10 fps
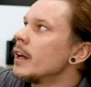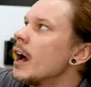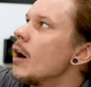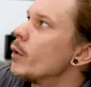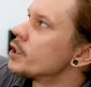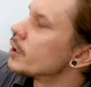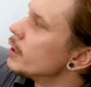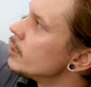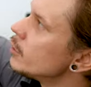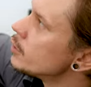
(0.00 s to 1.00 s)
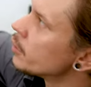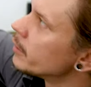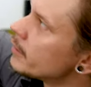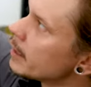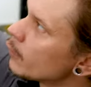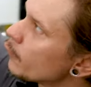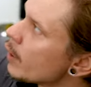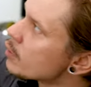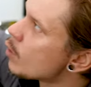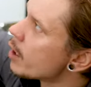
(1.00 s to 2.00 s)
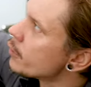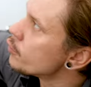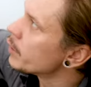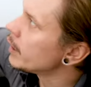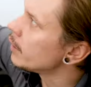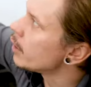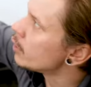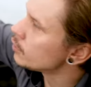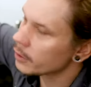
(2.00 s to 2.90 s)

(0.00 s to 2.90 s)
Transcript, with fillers: Uh, what you're gonna do is you're gonna take your freshwater drinking hose,